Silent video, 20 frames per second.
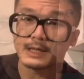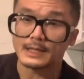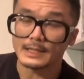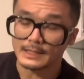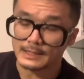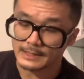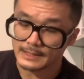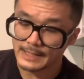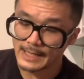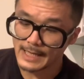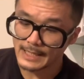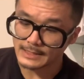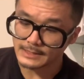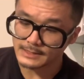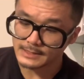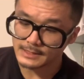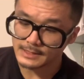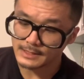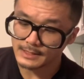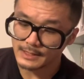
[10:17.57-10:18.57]

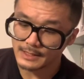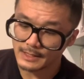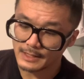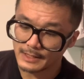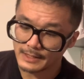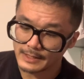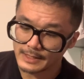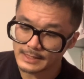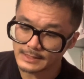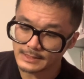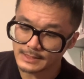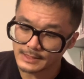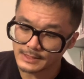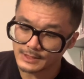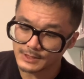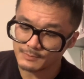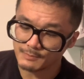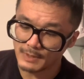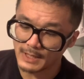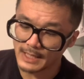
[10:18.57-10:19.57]
Next, this is
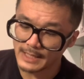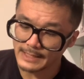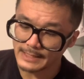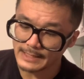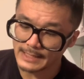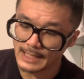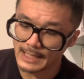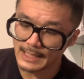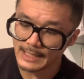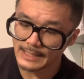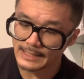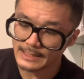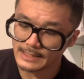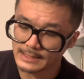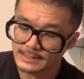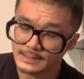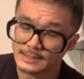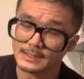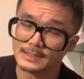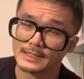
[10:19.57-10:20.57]
Spine
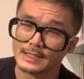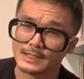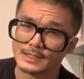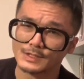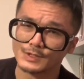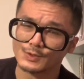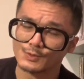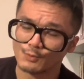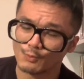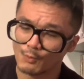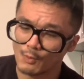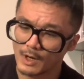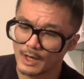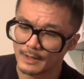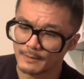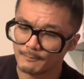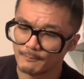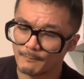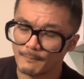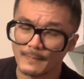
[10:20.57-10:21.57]

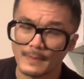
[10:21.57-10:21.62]
961.